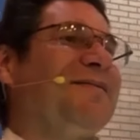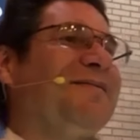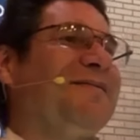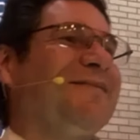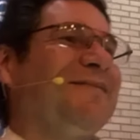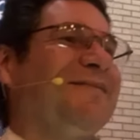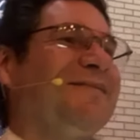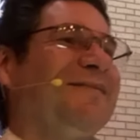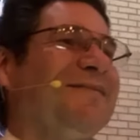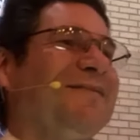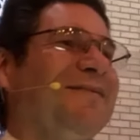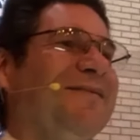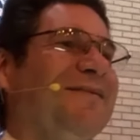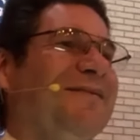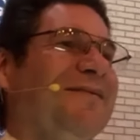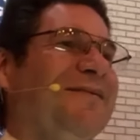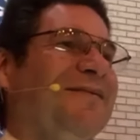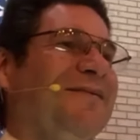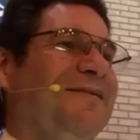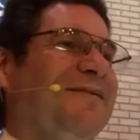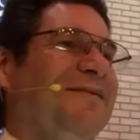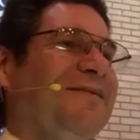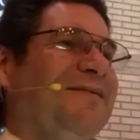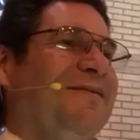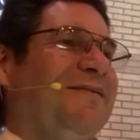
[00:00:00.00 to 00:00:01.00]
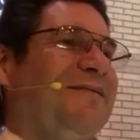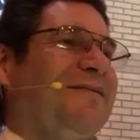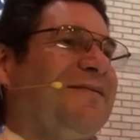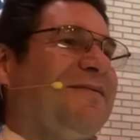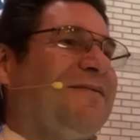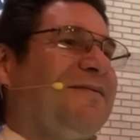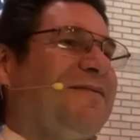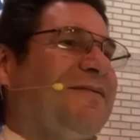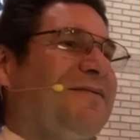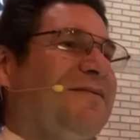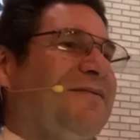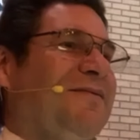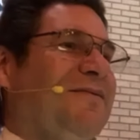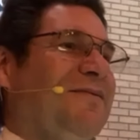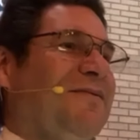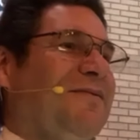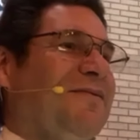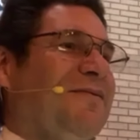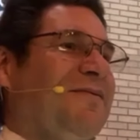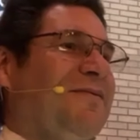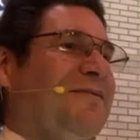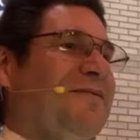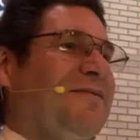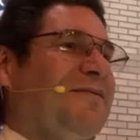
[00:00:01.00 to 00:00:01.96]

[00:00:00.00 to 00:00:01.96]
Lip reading: Nobody speaks.